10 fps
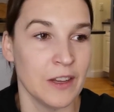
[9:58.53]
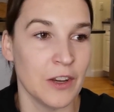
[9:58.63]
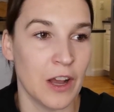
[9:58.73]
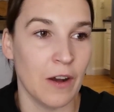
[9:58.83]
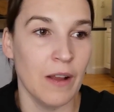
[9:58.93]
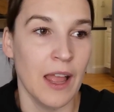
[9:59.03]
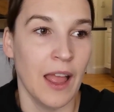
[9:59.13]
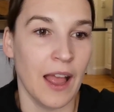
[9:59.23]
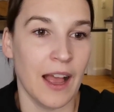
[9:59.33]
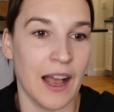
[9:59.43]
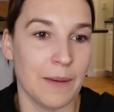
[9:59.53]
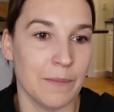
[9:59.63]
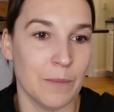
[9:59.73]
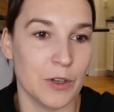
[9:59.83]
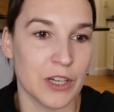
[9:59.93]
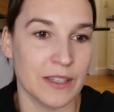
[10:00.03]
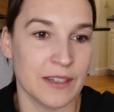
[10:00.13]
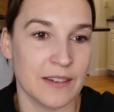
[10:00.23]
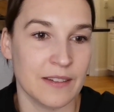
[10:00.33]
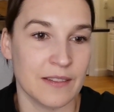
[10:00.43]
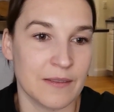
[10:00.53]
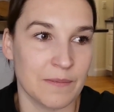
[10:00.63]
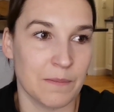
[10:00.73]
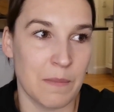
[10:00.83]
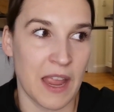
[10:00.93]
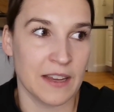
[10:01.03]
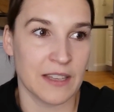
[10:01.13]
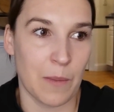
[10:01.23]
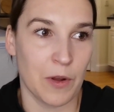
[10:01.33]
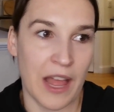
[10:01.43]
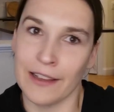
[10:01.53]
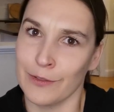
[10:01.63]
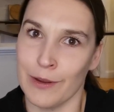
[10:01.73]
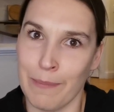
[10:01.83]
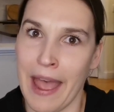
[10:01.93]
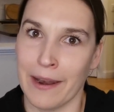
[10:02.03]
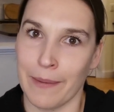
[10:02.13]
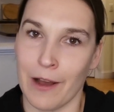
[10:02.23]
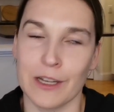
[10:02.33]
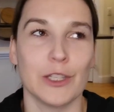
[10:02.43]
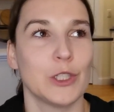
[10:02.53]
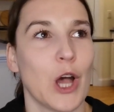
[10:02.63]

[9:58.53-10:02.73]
We just make someone else feel bad about